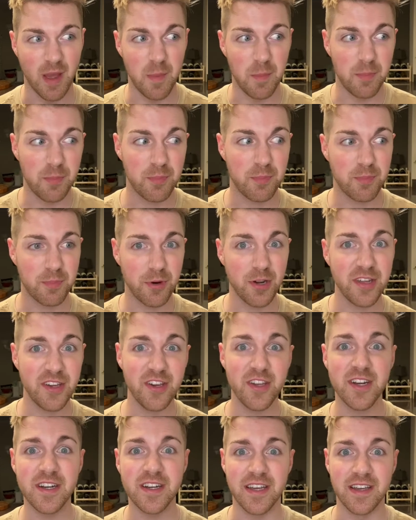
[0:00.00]
I'm pretty
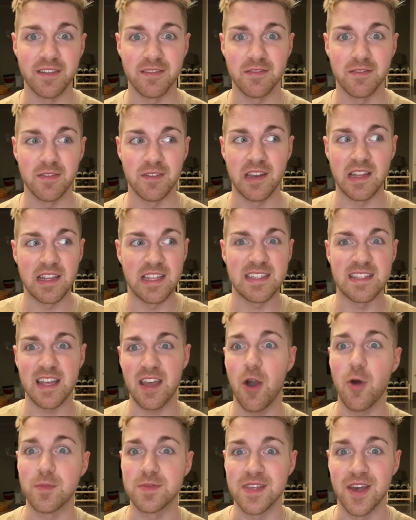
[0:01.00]
good at it. At least I
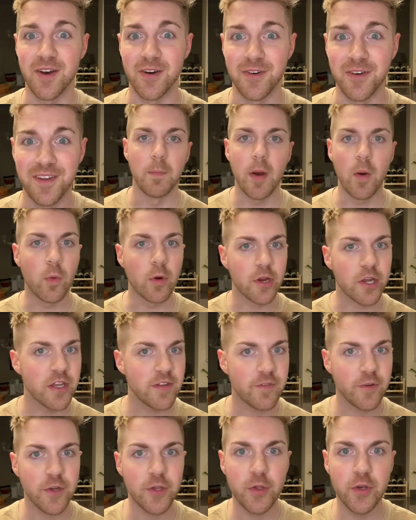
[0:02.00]
hope so. But
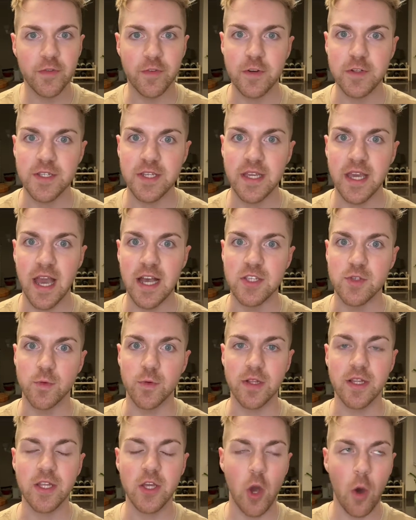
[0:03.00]
working for a university has
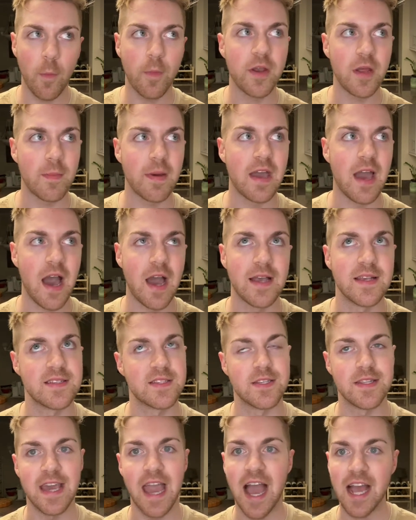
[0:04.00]
really opened up my eyes
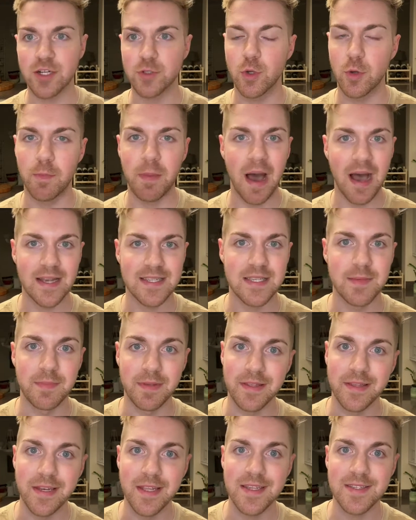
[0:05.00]
to the actual
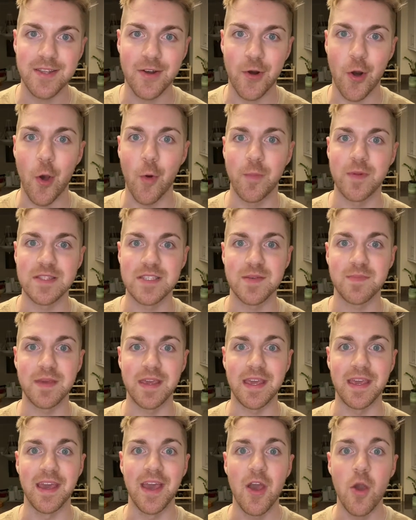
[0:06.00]
possibilities that are open to
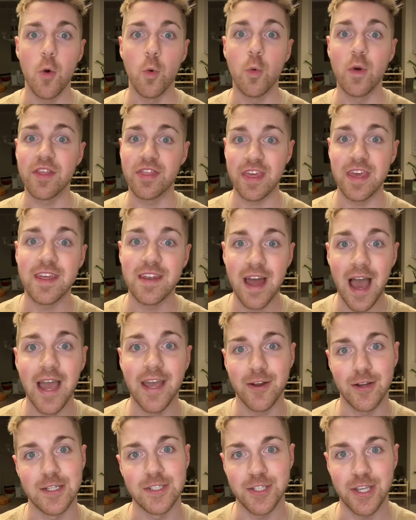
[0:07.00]
me within
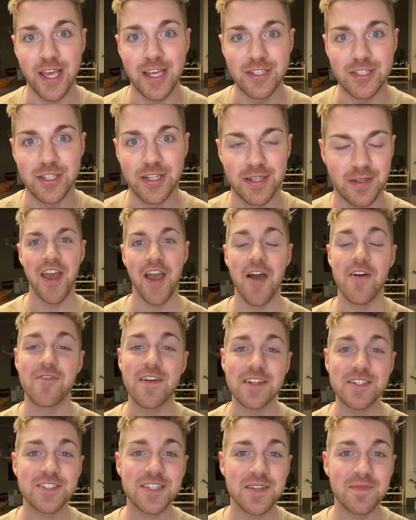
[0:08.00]
higher education.
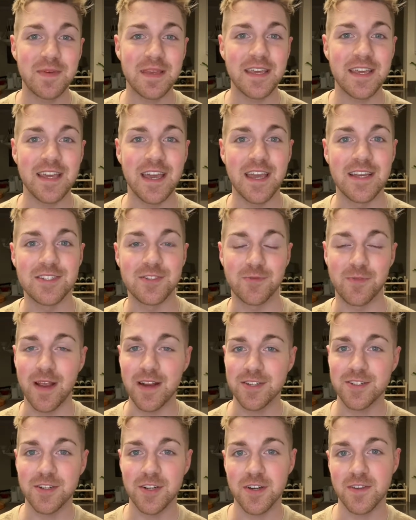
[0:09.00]
Eventually being a
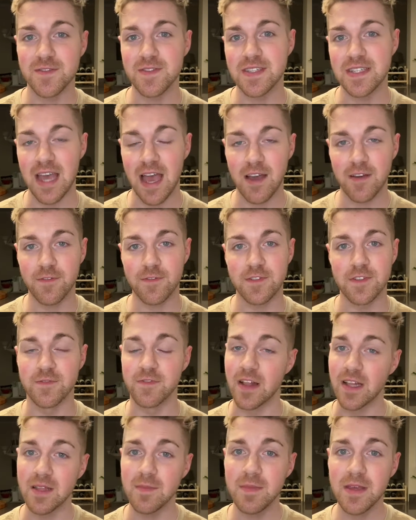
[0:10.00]
director of staff
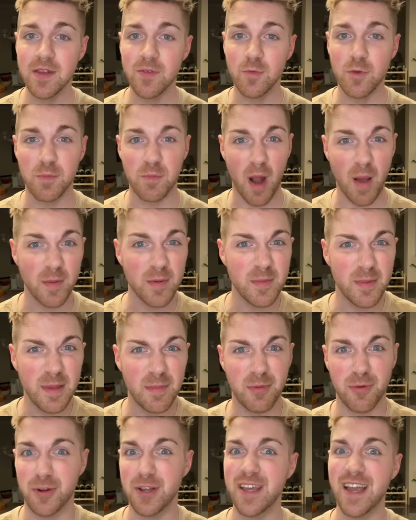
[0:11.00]
development would probably be
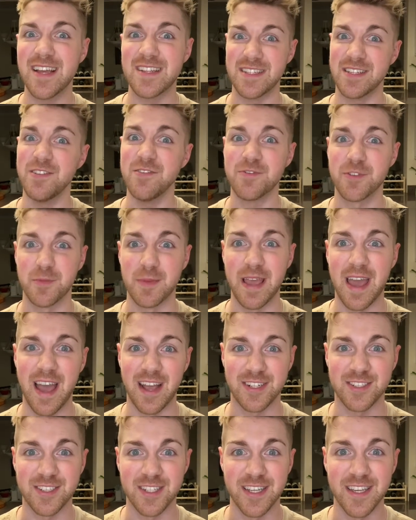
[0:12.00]
pretty ideal for me,
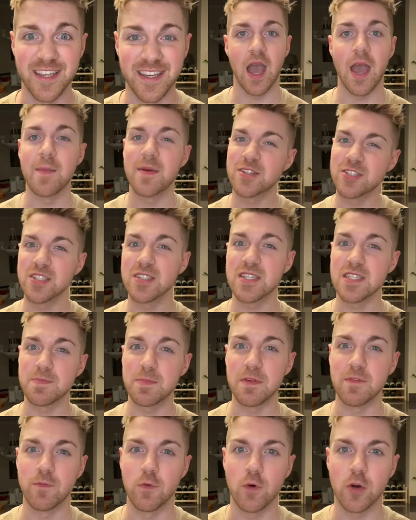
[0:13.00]
actually. I mentioned this
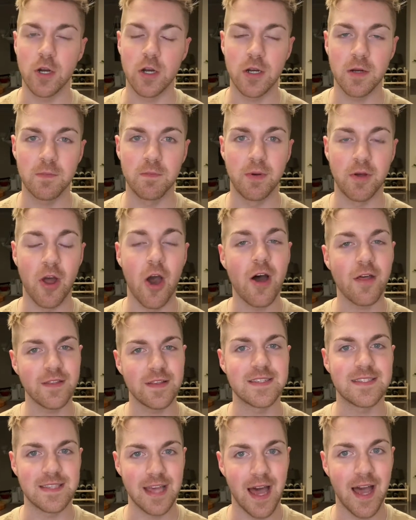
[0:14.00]
before, but on the
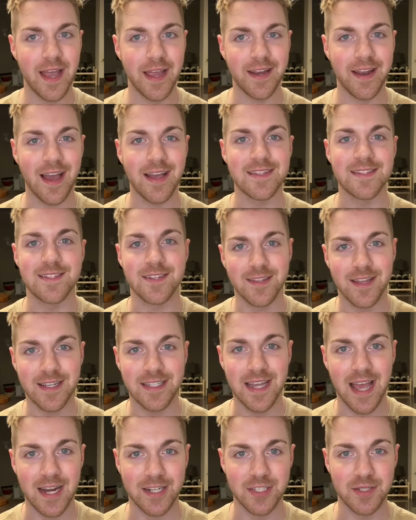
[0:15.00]
side, I'd still like
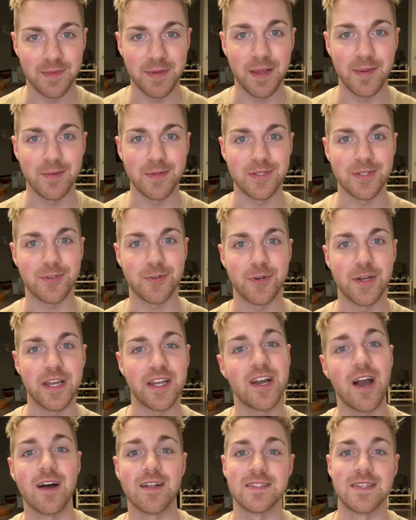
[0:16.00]
to actually be able to create
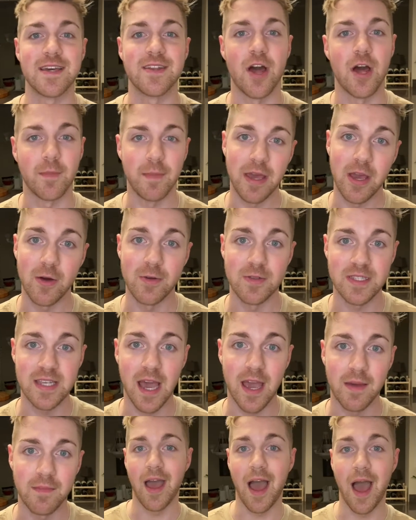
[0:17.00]
content on my own time.